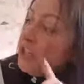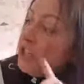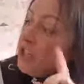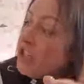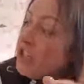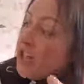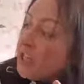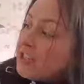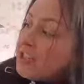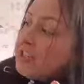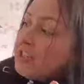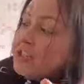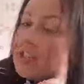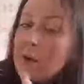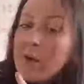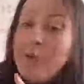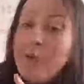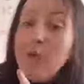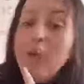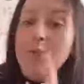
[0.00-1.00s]
crunch
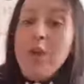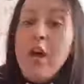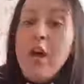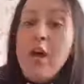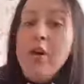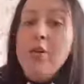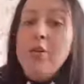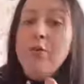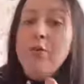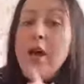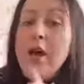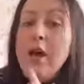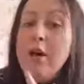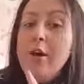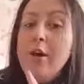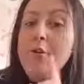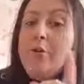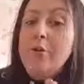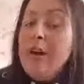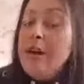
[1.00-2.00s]
us, oh no,
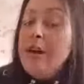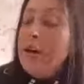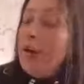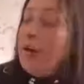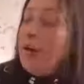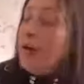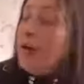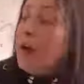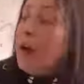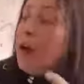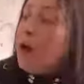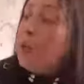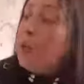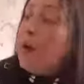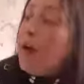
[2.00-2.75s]
no, no.